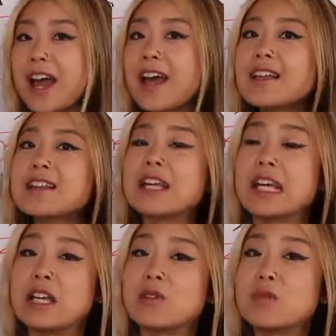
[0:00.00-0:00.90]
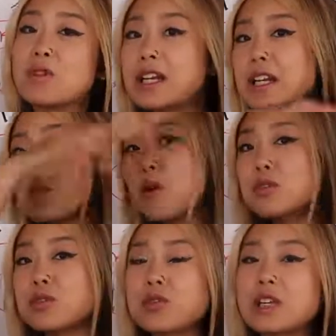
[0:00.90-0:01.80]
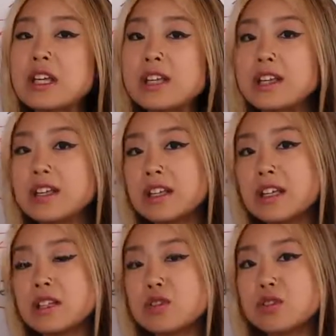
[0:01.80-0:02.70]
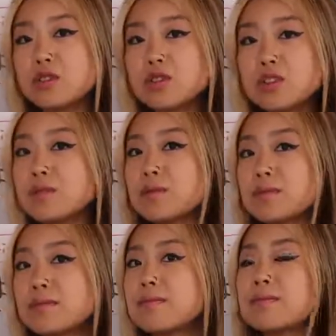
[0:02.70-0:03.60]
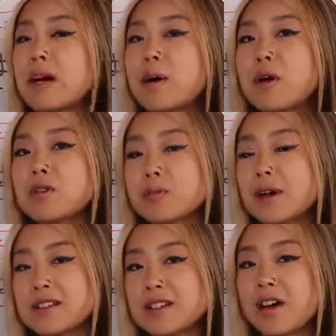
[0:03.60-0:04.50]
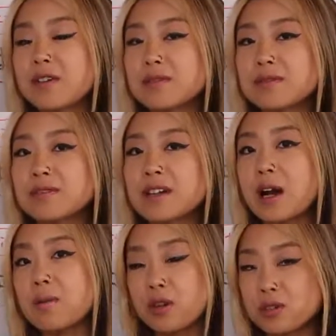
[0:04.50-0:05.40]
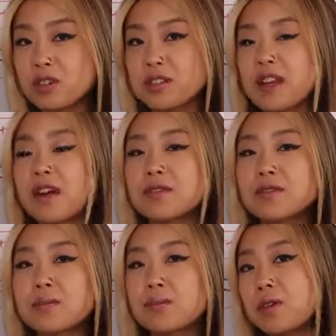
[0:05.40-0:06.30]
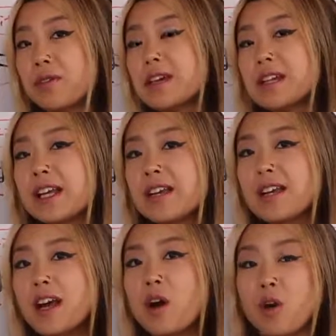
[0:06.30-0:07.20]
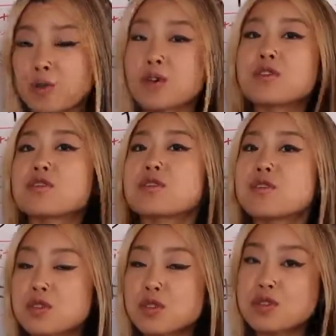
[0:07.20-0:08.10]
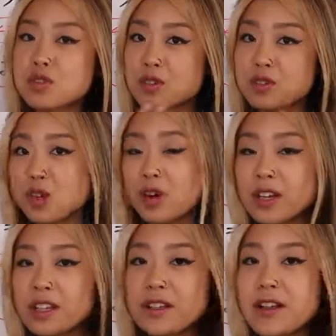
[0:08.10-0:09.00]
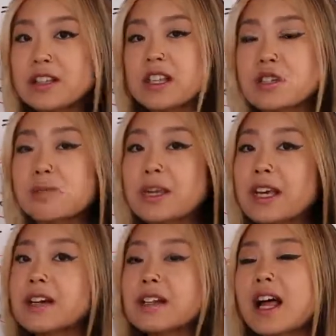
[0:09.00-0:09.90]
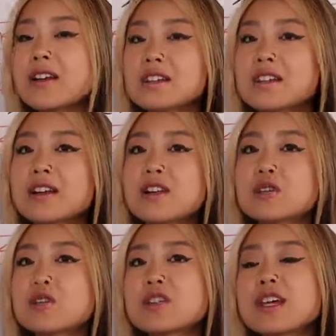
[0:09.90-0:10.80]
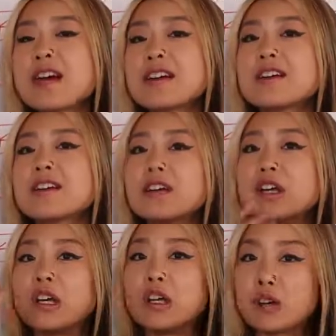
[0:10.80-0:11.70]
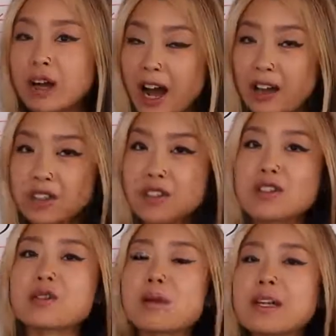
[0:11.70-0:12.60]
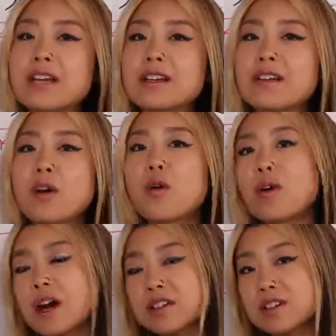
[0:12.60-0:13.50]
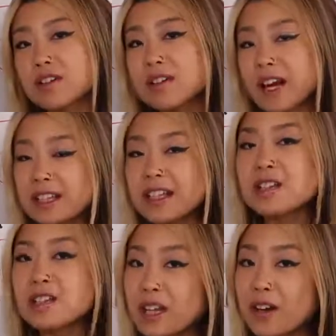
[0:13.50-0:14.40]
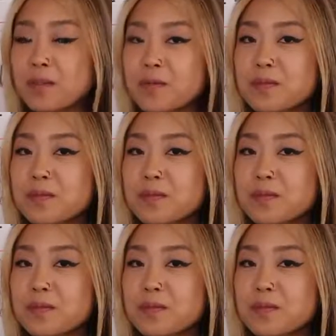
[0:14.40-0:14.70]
And if you really want to introduce about myself, about yourself perfectly, of course you should join the speaking class to check your actual speaking or actual writing skill.